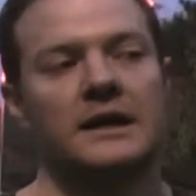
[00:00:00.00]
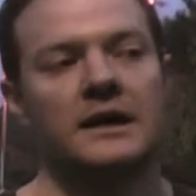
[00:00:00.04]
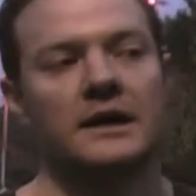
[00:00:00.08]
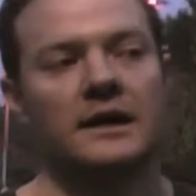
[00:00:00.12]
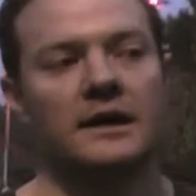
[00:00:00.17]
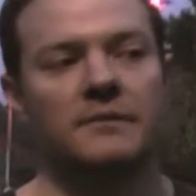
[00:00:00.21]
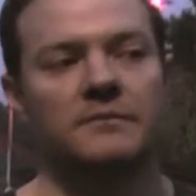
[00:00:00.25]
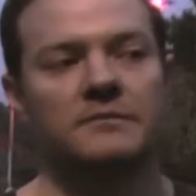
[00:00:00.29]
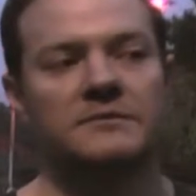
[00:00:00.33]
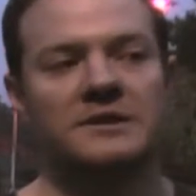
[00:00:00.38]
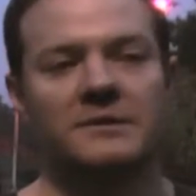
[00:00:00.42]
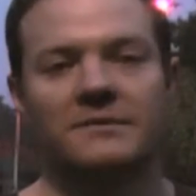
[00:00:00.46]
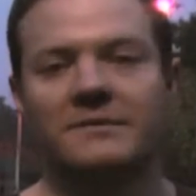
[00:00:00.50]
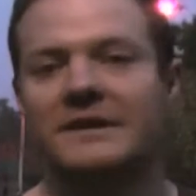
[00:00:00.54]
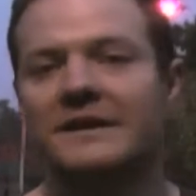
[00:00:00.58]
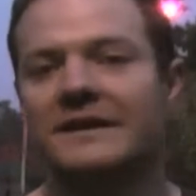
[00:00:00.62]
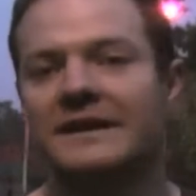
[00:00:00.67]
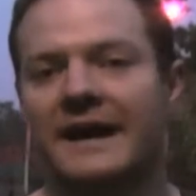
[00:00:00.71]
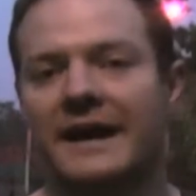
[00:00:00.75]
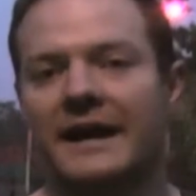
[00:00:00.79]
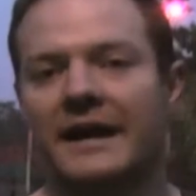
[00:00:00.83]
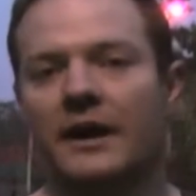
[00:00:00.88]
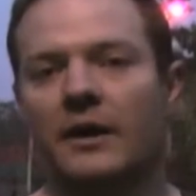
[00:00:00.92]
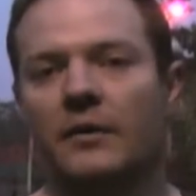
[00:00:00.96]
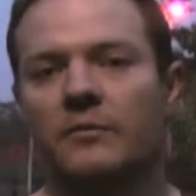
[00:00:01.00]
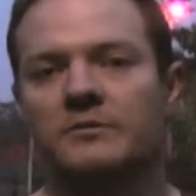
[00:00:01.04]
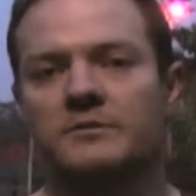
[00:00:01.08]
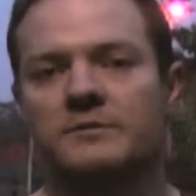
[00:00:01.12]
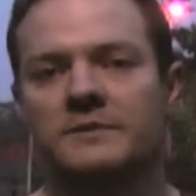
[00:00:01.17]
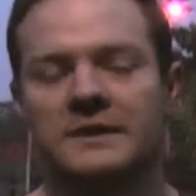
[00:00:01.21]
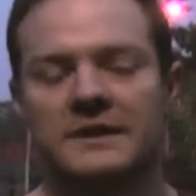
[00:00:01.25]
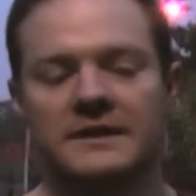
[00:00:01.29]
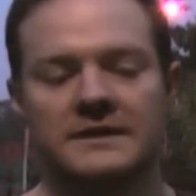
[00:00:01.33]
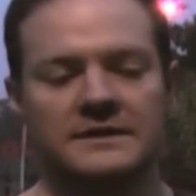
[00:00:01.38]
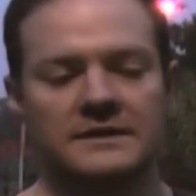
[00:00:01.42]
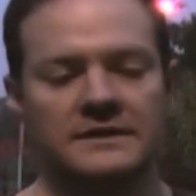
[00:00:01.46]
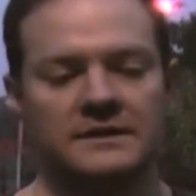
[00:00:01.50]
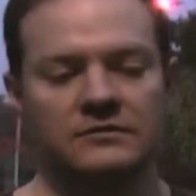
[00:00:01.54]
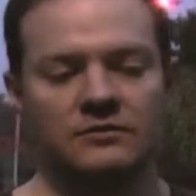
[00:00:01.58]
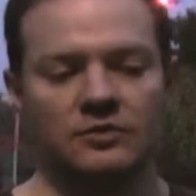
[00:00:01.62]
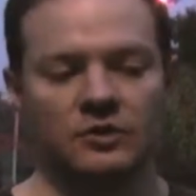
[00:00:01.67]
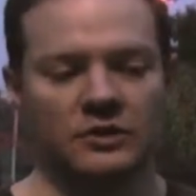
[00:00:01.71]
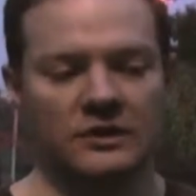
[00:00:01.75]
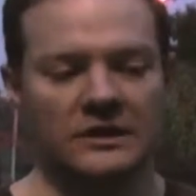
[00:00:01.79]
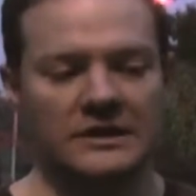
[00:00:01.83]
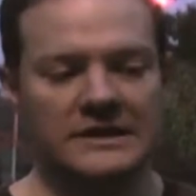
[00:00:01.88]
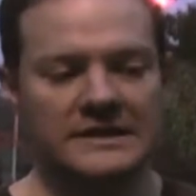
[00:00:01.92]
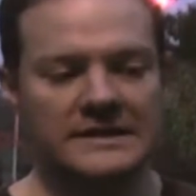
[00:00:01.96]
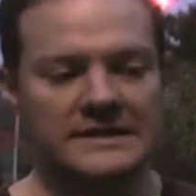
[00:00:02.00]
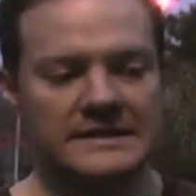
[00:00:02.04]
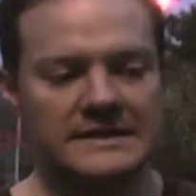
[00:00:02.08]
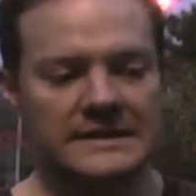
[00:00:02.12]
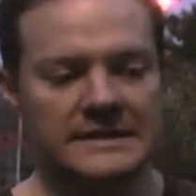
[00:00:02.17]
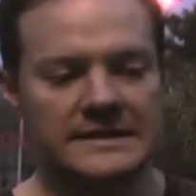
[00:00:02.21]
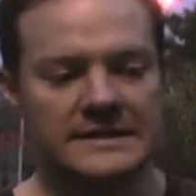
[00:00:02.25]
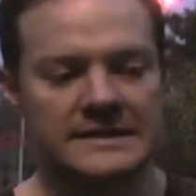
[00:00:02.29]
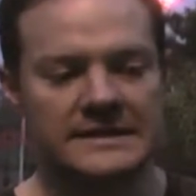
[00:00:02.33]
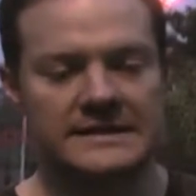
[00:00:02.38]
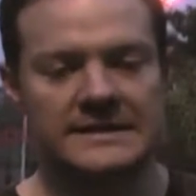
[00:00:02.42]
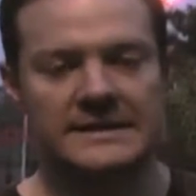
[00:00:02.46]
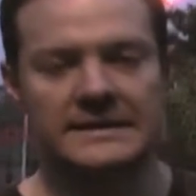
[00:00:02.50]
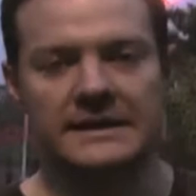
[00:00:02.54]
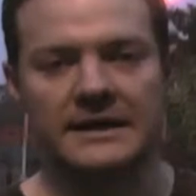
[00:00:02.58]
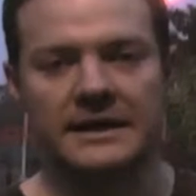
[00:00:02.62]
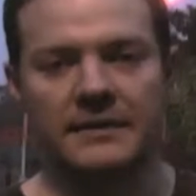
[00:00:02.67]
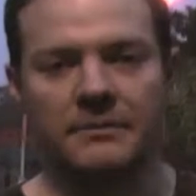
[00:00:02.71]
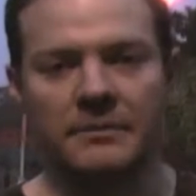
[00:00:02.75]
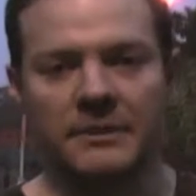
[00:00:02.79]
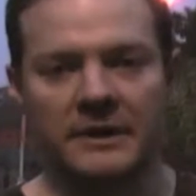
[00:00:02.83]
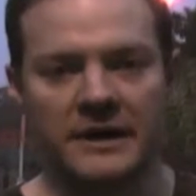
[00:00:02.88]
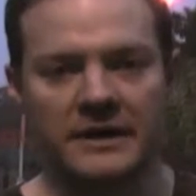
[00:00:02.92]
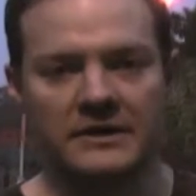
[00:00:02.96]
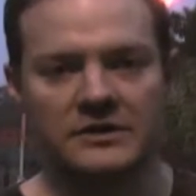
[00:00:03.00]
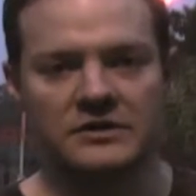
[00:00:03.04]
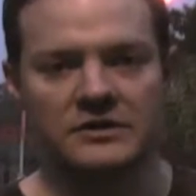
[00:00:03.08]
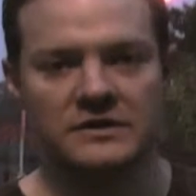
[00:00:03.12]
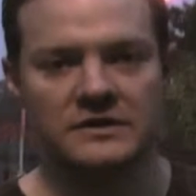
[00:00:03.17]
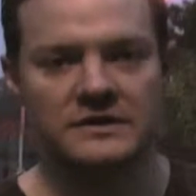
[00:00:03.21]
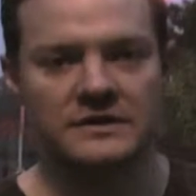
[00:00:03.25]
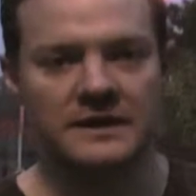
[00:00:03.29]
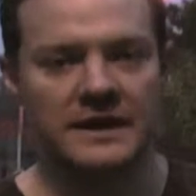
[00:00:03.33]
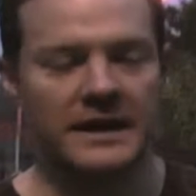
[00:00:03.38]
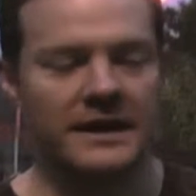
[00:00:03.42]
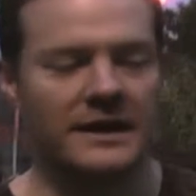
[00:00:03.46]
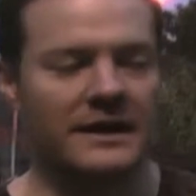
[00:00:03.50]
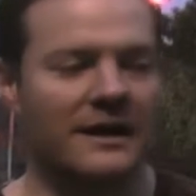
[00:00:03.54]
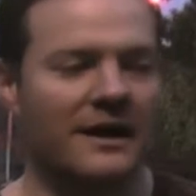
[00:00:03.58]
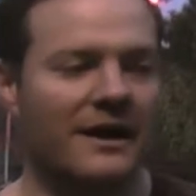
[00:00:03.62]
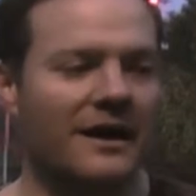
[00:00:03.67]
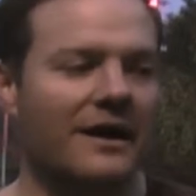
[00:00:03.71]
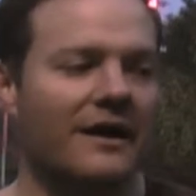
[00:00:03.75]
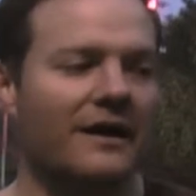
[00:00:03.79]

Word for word: um, to me that helps because it's really easy to slip and just say,